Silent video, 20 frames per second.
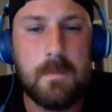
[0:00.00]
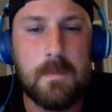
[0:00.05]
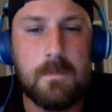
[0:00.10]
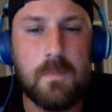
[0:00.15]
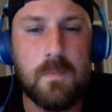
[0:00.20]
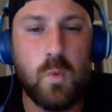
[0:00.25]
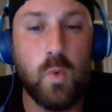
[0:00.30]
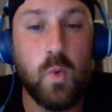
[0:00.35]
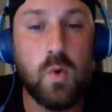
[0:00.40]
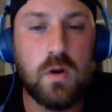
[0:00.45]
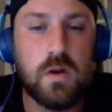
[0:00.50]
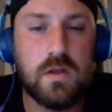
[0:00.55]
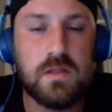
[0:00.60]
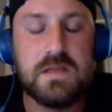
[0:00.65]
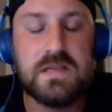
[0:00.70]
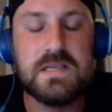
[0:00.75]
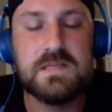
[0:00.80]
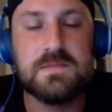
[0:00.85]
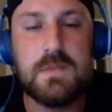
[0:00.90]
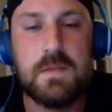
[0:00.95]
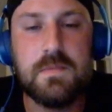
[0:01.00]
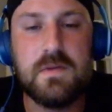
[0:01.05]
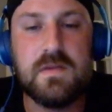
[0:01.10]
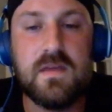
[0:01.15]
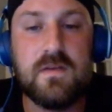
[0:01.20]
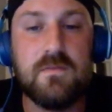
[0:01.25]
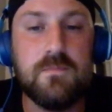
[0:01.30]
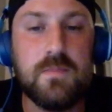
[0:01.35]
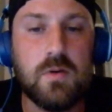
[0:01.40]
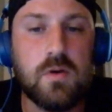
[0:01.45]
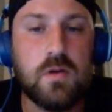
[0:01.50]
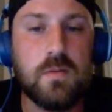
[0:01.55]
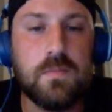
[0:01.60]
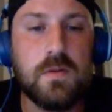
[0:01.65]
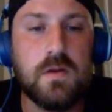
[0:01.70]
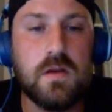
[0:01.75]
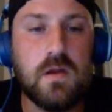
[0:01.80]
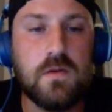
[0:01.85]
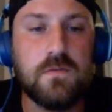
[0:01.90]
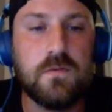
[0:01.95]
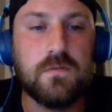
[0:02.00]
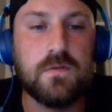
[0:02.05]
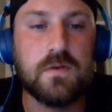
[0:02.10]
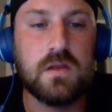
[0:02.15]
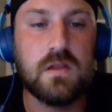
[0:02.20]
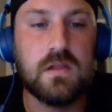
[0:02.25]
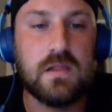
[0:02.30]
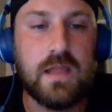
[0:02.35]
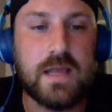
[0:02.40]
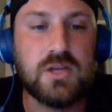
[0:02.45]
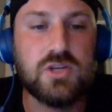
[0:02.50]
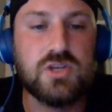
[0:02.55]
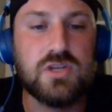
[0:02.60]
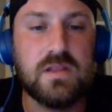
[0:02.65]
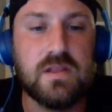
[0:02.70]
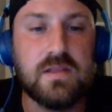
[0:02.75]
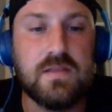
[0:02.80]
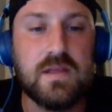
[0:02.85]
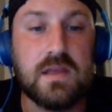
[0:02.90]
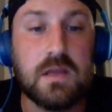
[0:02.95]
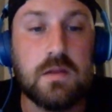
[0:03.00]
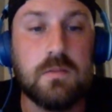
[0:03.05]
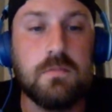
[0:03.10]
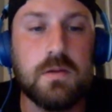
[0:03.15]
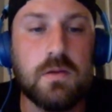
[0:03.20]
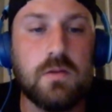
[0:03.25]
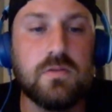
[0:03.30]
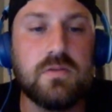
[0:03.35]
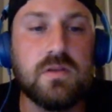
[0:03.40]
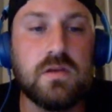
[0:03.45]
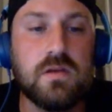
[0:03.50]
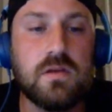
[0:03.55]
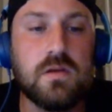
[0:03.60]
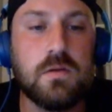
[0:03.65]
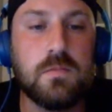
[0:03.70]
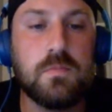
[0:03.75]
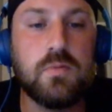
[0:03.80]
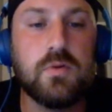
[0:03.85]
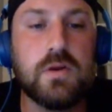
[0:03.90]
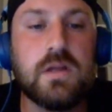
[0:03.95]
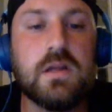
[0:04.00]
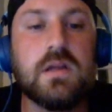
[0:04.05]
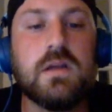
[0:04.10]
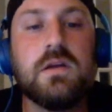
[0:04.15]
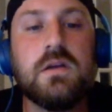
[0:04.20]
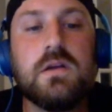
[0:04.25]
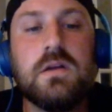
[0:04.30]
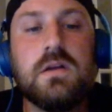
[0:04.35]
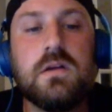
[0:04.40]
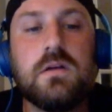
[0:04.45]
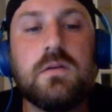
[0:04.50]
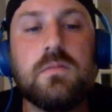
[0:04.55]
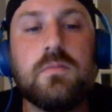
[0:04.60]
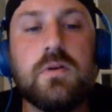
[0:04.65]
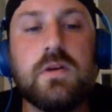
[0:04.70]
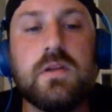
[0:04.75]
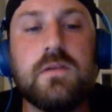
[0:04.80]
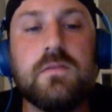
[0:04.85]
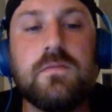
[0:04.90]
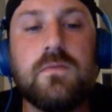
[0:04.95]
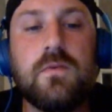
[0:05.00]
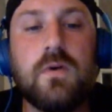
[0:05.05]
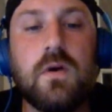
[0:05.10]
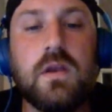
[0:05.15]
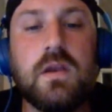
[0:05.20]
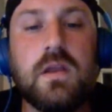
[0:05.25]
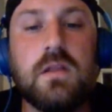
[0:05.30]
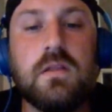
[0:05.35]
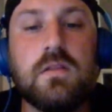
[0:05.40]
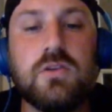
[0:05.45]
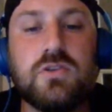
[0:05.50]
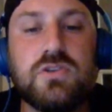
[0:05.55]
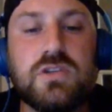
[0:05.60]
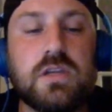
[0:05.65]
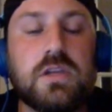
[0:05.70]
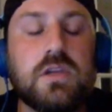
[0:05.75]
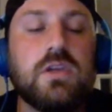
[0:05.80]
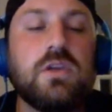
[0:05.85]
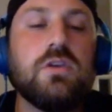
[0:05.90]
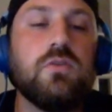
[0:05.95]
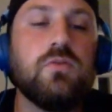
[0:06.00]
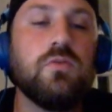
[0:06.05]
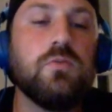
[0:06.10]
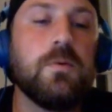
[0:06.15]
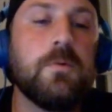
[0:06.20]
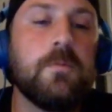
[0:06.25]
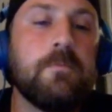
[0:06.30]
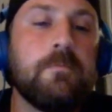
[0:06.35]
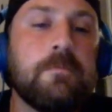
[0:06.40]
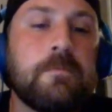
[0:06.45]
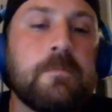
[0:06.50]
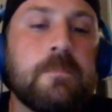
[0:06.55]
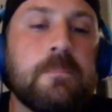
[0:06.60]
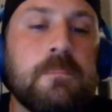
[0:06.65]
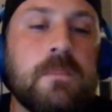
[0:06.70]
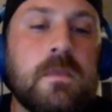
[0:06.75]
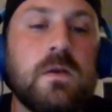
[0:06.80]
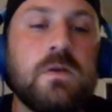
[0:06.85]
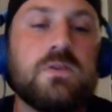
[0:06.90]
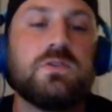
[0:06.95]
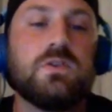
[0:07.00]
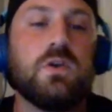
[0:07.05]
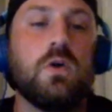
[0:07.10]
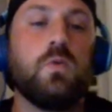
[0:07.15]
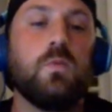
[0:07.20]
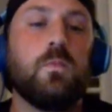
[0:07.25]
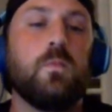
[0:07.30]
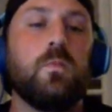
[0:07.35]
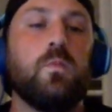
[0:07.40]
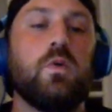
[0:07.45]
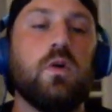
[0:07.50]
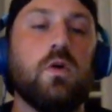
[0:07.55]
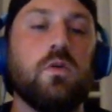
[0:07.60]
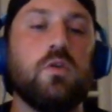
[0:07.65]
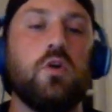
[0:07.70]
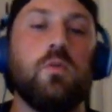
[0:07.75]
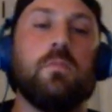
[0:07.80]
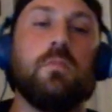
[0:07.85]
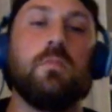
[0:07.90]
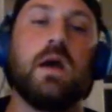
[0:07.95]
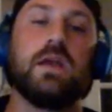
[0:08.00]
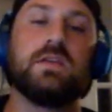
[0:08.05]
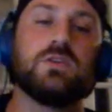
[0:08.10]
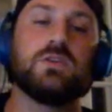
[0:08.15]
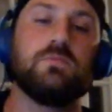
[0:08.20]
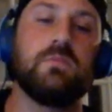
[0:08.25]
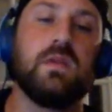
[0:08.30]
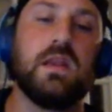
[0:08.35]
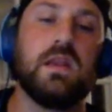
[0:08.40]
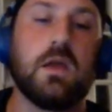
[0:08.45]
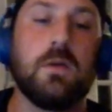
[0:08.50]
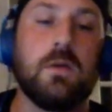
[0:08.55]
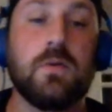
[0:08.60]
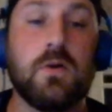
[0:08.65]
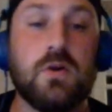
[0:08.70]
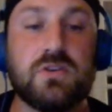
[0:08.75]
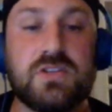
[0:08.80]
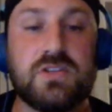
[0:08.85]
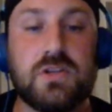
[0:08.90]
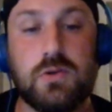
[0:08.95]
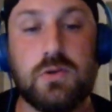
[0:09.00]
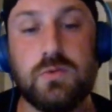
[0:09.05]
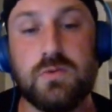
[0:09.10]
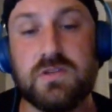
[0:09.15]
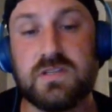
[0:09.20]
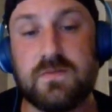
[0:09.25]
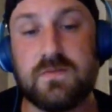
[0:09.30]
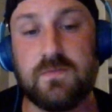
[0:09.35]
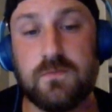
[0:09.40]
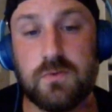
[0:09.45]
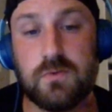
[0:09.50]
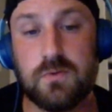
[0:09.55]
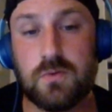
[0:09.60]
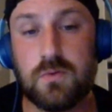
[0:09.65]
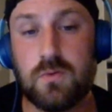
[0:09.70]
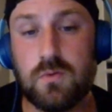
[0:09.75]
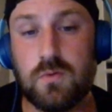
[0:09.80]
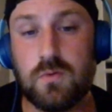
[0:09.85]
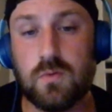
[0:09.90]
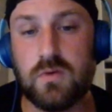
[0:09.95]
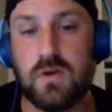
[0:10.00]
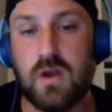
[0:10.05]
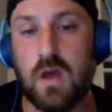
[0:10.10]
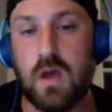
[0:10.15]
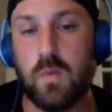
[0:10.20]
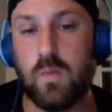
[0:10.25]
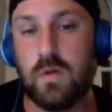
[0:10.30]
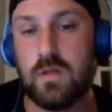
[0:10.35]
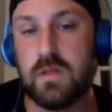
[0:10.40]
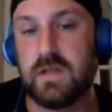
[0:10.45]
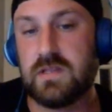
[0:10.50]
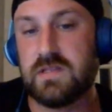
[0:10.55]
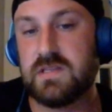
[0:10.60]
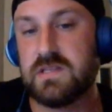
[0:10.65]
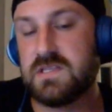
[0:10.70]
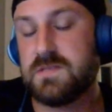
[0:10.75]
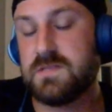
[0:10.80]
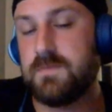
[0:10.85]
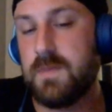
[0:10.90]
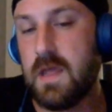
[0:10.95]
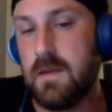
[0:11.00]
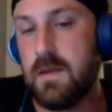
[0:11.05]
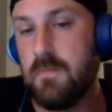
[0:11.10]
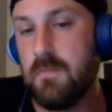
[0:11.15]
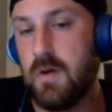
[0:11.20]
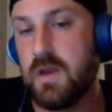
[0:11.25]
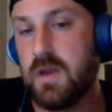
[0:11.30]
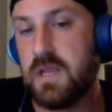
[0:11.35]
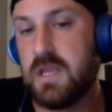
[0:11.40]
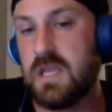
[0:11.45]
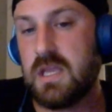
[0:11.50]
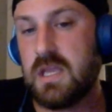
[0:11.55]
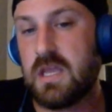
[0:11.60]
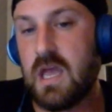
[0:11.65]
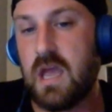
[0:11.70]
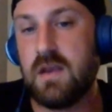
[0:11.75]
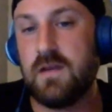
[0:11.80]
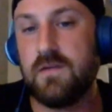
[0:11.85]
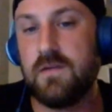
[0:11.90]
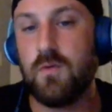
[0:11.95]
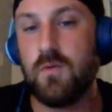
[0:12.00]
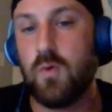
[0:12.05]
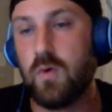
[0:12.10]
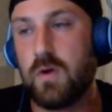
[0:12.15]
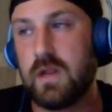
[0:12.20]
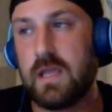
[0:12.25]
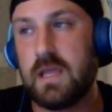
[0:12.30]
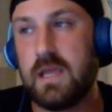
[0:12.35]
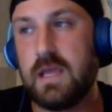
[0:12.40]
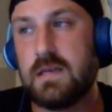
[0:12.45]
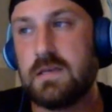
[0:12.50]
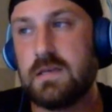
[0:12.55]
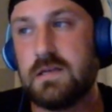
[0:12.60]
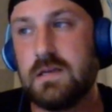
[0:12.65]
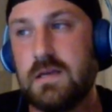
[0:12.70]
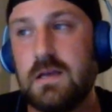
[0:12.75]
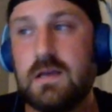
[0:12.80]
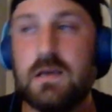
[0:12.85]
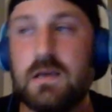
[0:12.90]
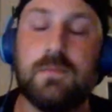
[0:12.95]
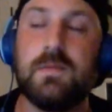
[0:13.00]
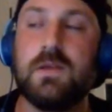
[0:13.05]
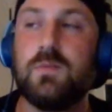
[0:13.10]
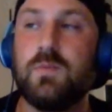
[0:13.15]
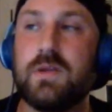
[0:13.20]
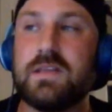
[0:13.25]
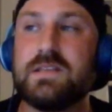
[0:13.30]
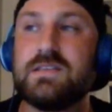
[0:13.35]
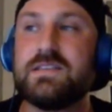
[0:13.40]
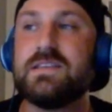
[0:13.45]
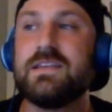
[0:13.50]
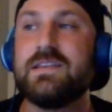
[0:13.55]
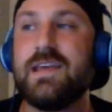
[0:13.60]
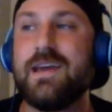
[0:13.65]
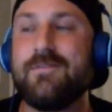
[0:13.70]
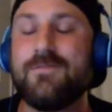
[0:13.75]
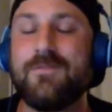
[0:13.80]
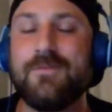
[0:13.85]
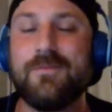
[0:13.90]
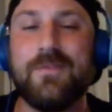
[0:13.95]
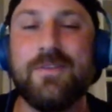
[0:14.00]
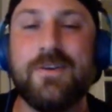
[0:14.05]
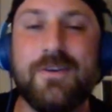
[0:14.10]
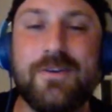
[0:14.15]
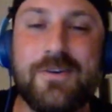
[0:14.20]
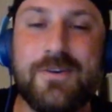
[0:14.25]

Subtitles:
or at least maybe they've built up enough of a collection that they could build a pretty fun and legit cube. So we all know Mysore meaning a person who is frugal or not willing to spend money, kind of hoarding it. I mean, we can see that from the